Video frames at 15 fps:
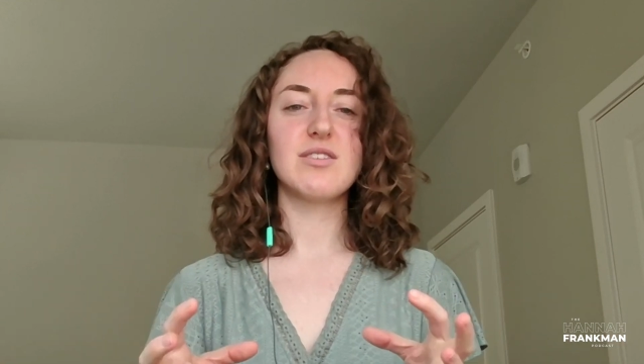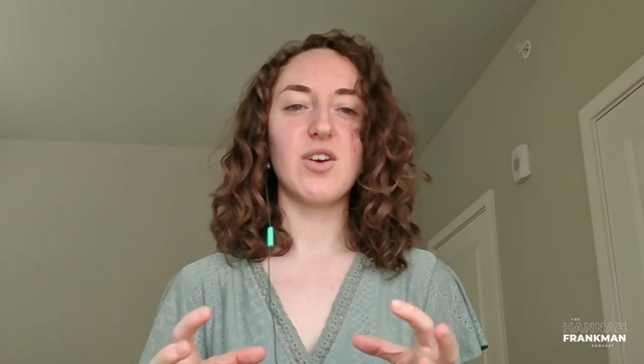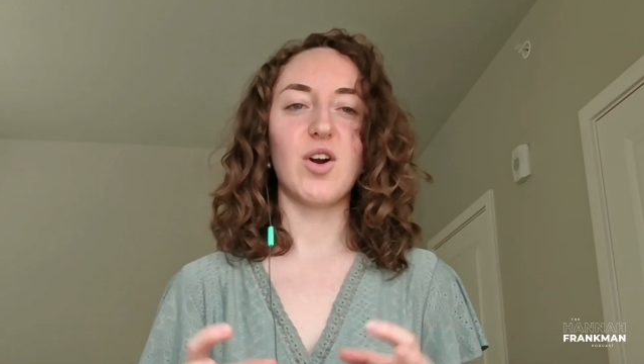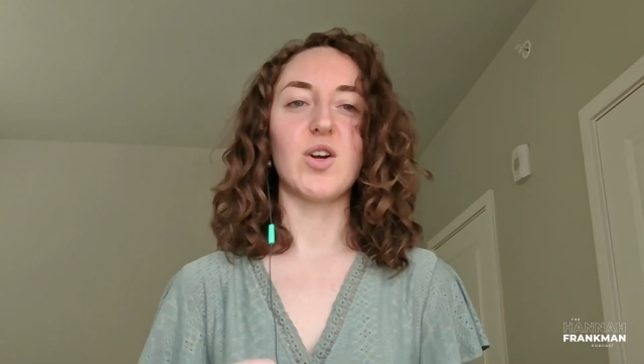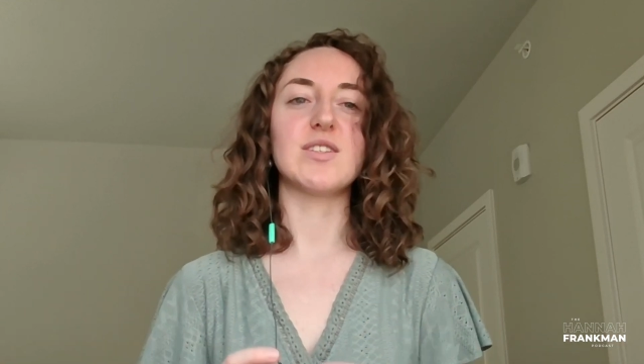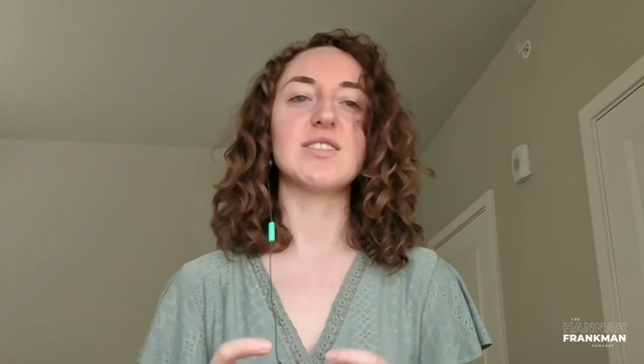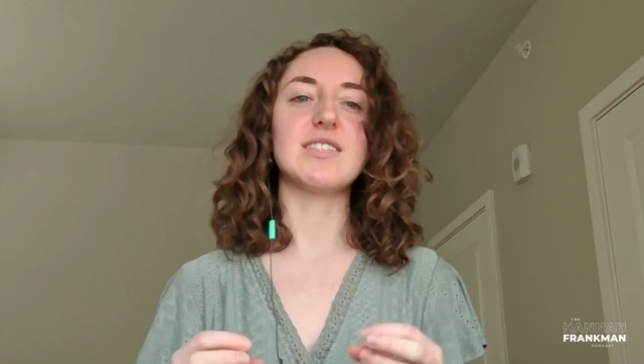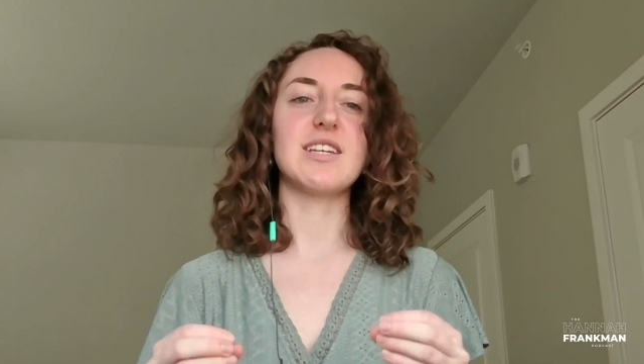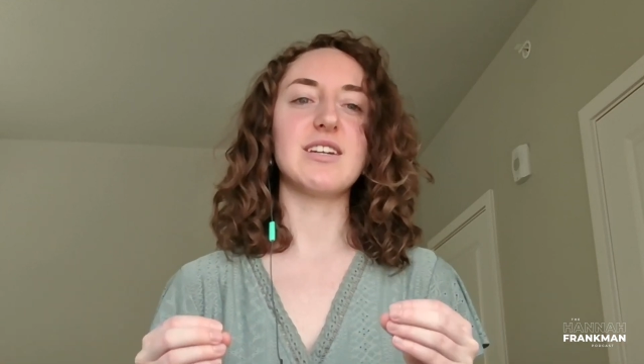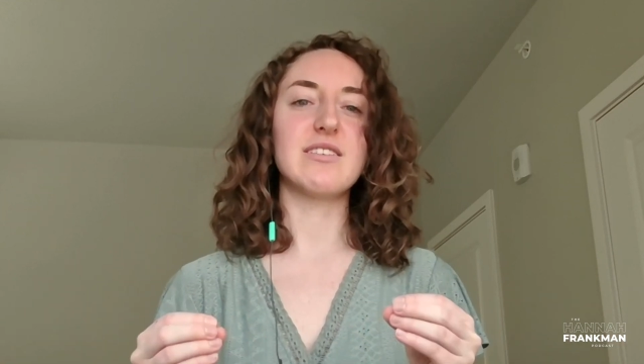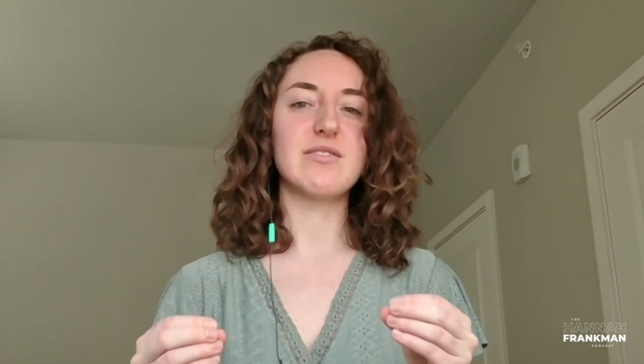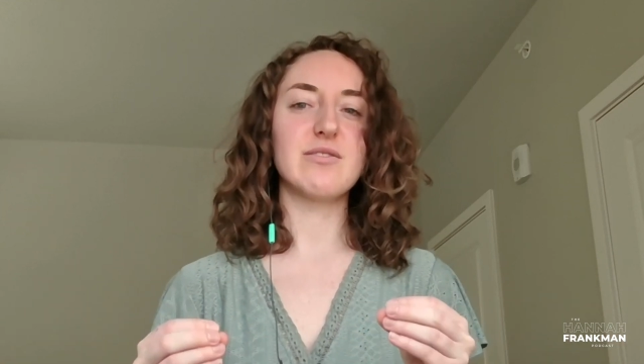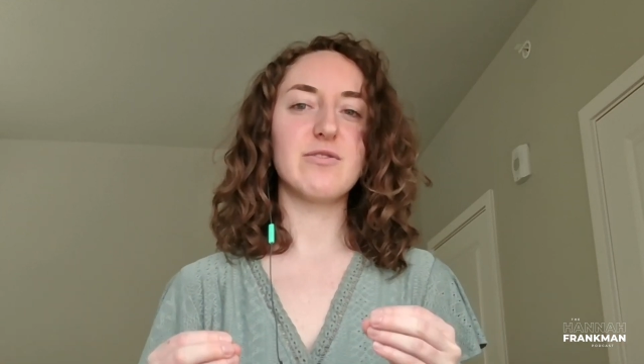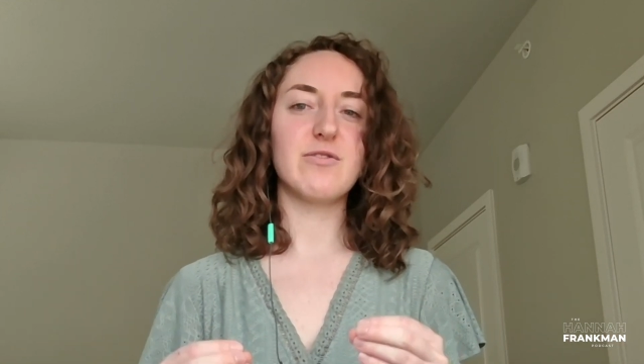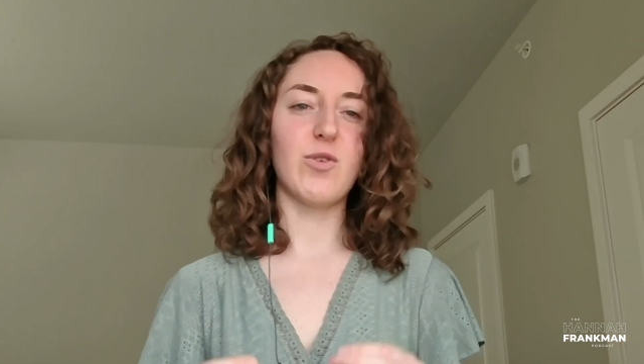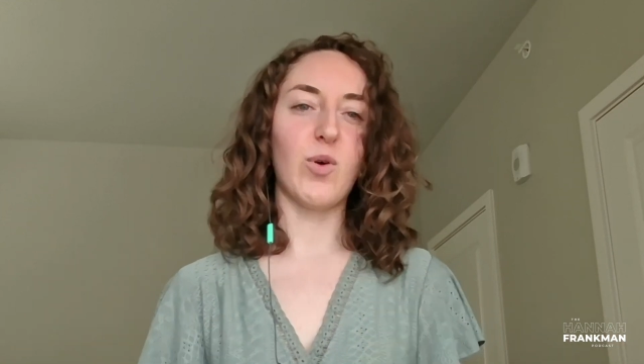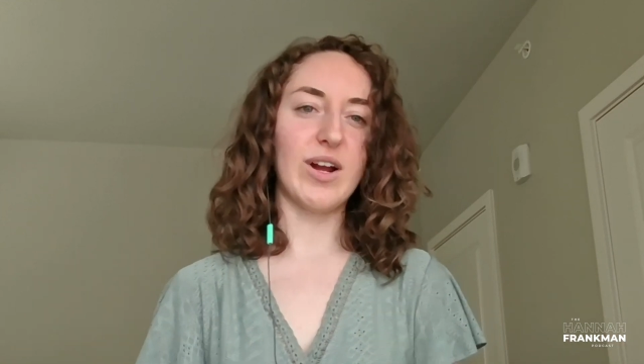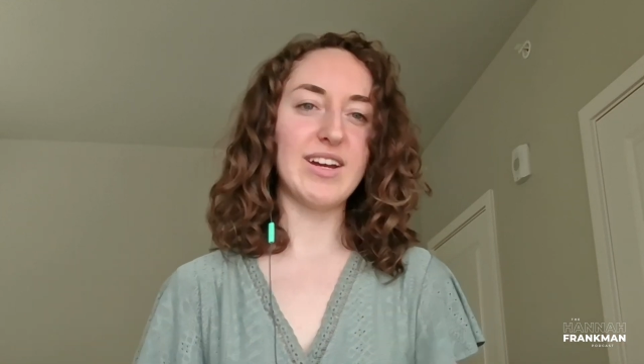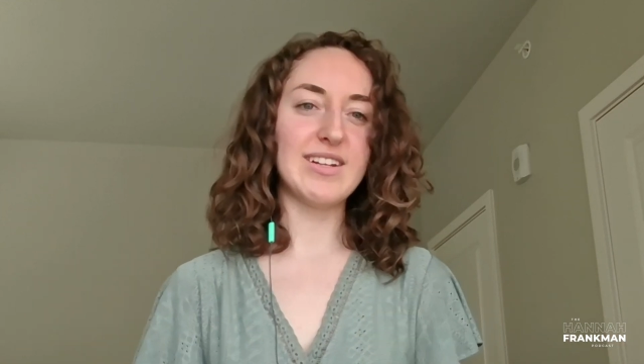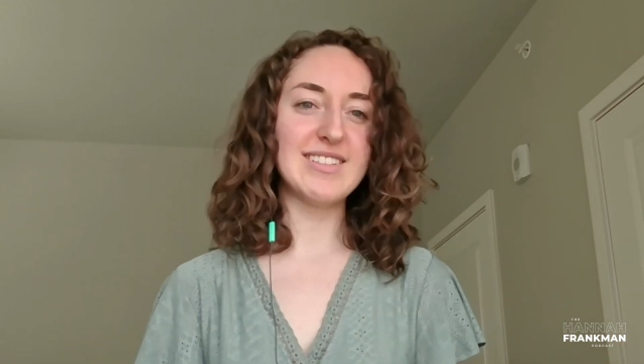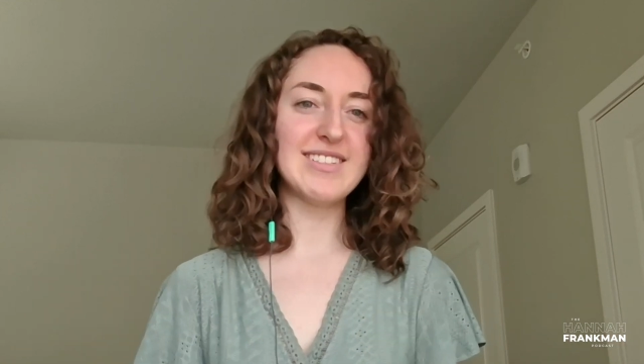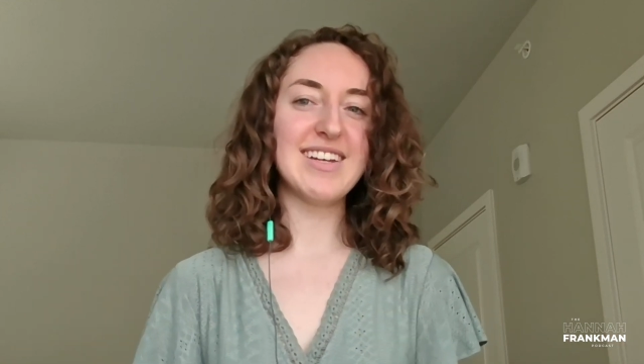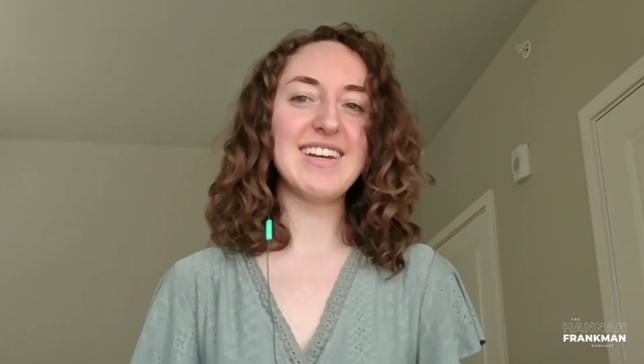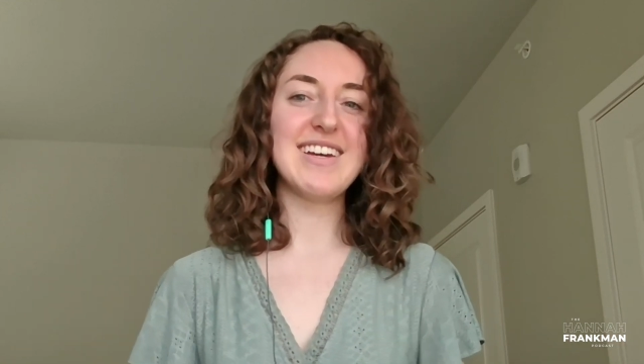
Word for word: artsy for it.